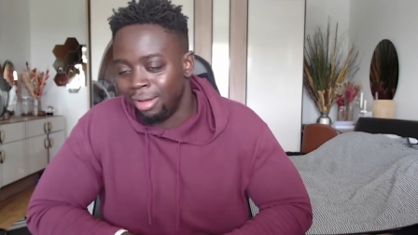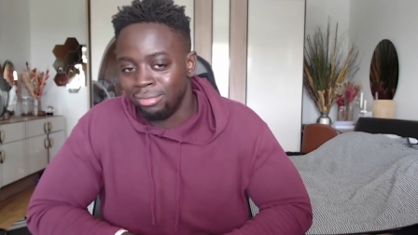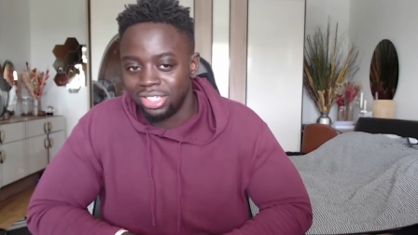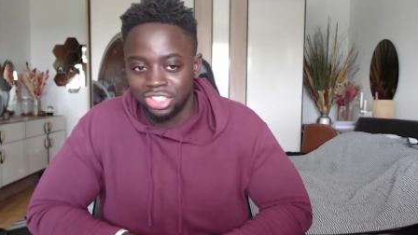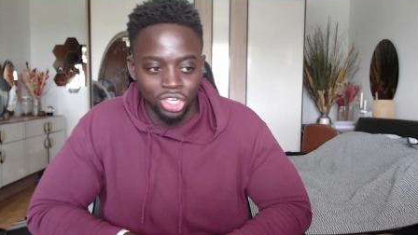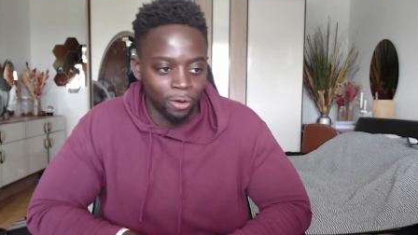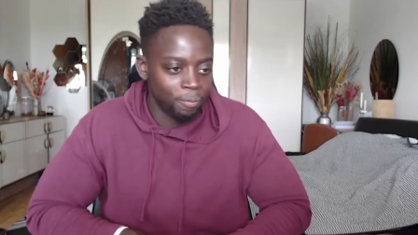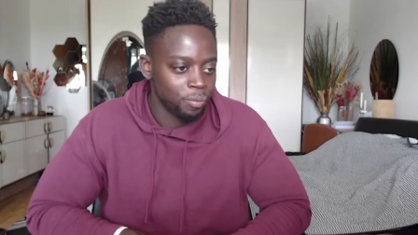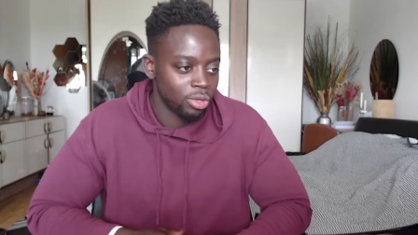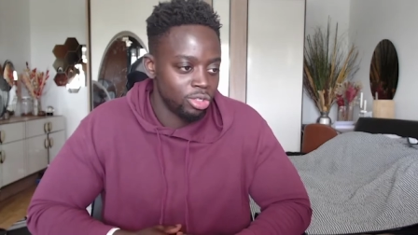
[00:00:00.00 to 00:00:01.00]
I'm going to chill.
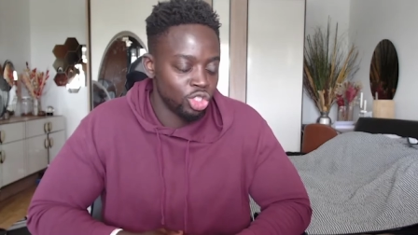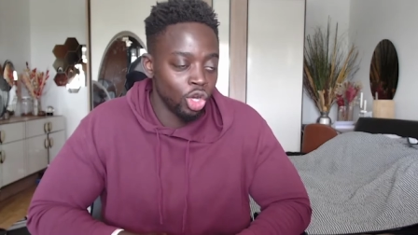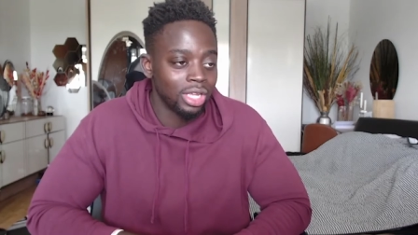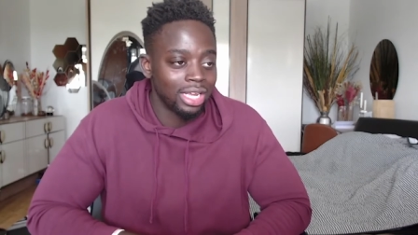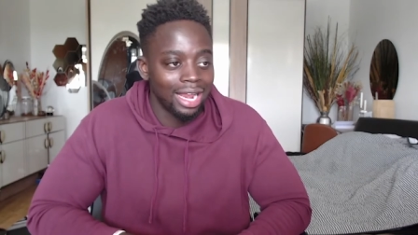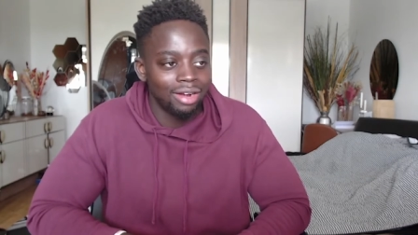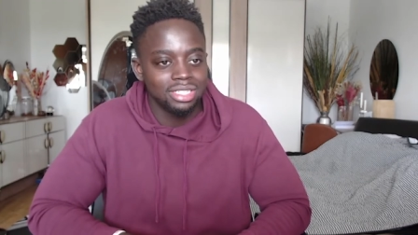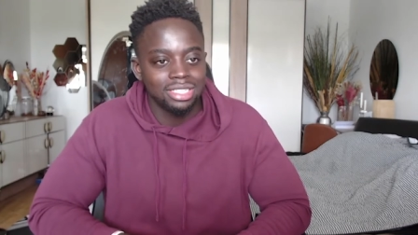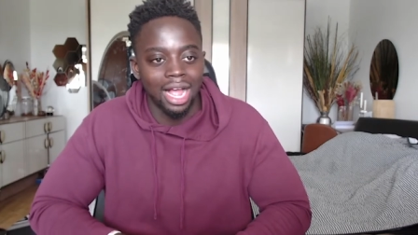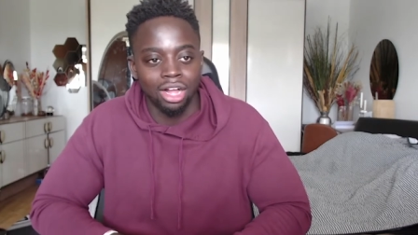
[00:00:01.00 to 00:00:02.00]
So the
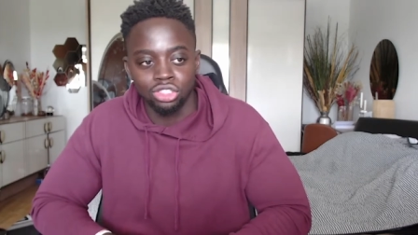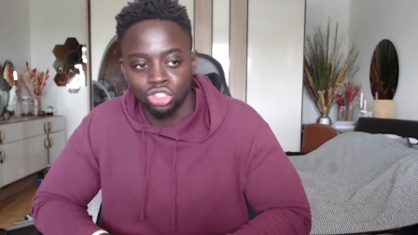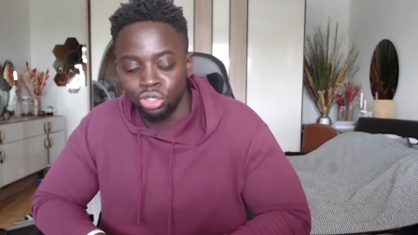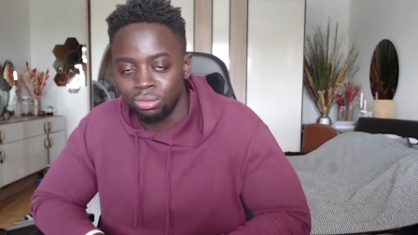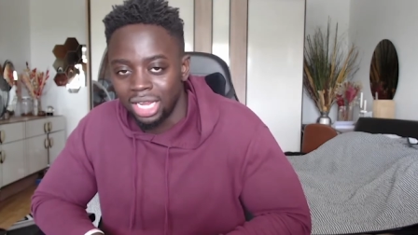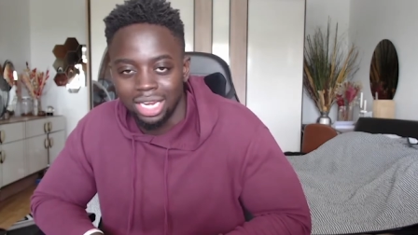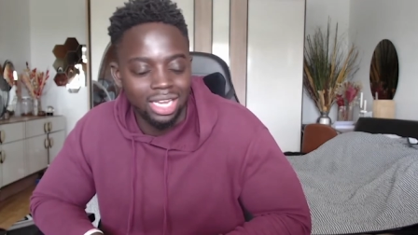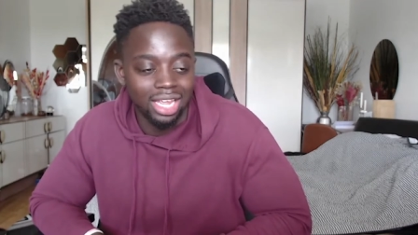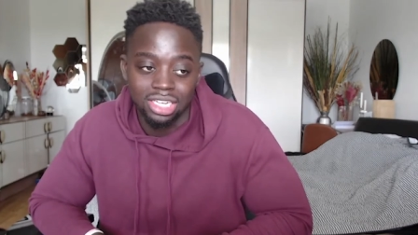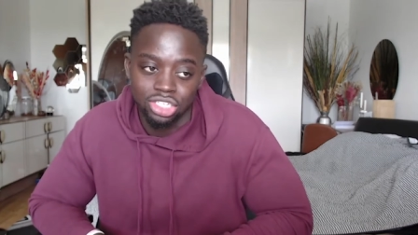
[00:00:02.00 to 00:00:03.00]
calories that I consume daily
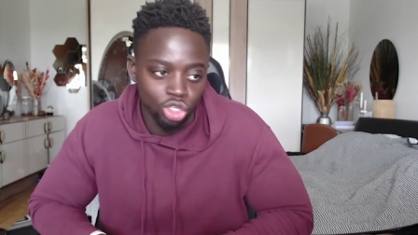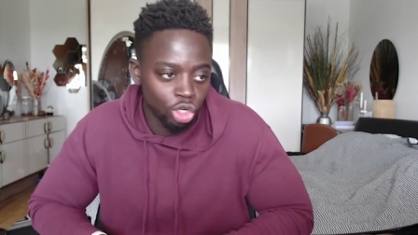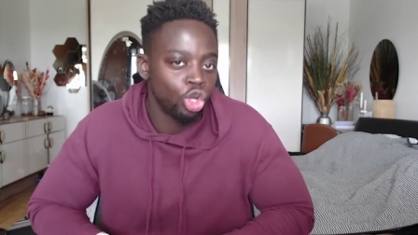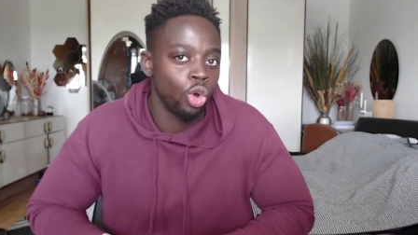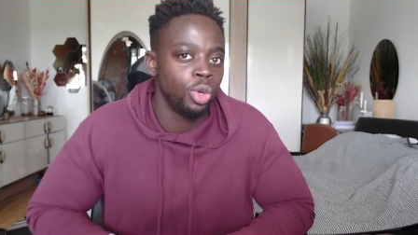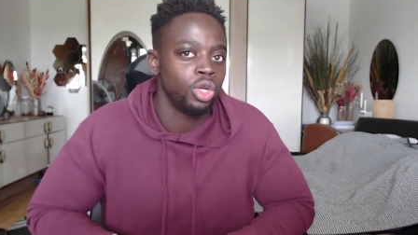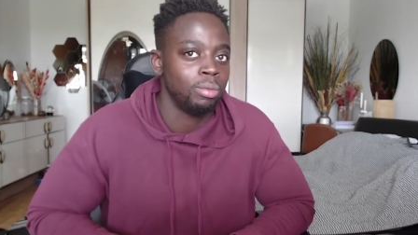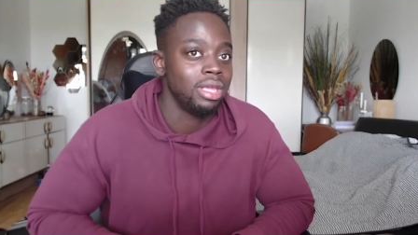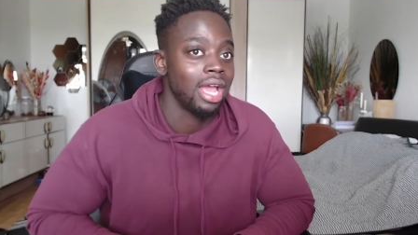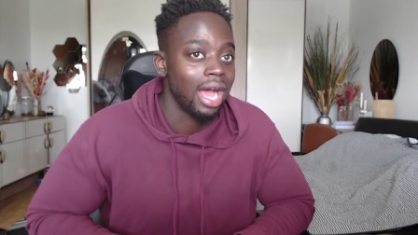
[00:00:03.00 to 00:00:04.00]
is not going to
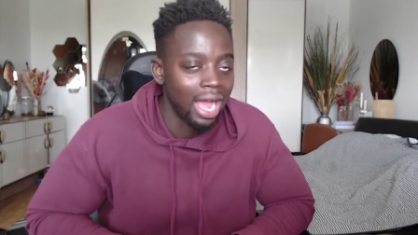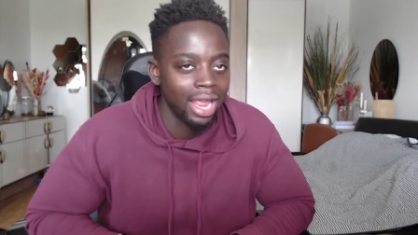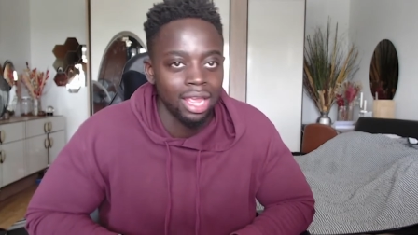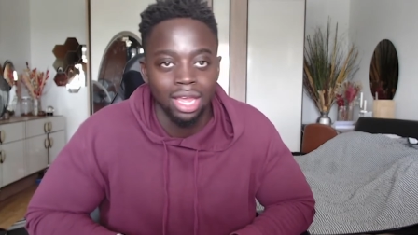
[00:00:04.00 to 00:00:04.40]
be high.